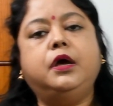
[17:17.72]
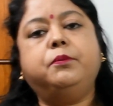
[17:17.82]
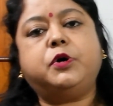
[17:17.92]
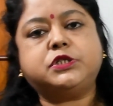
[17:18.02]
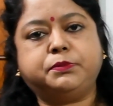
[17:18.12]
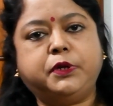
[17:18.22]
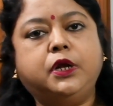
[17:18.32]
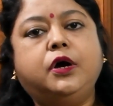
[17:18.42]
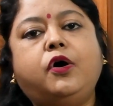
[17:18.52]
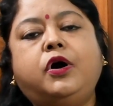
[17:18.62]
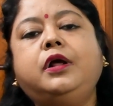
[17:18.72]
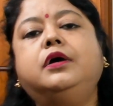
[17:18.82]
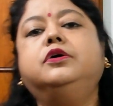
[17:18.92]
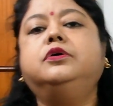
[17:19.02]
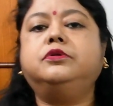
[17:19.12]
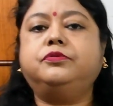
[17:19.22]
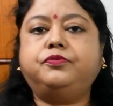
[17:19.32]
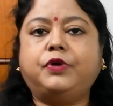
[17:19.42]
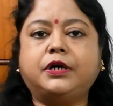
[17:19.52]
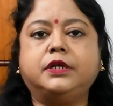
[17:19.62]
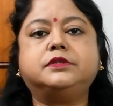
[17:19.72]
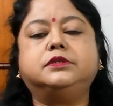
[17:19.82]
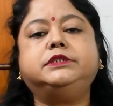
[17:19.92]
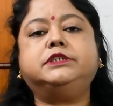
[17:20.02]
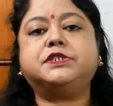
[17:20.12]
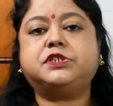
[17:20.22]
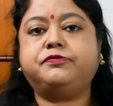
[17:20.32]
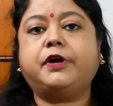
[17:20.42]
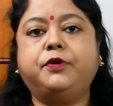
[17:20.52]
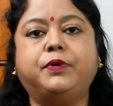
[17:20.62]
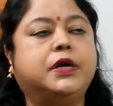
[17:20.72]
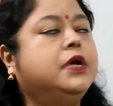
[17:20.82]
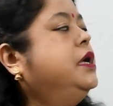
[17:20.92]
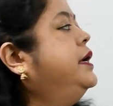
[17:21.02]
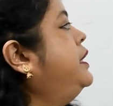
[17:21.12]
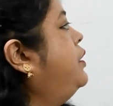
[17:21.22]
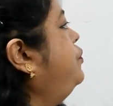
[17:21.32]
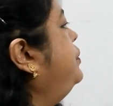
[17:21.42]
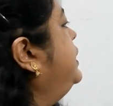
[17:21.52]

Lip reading: possible, or what is the justified one. Now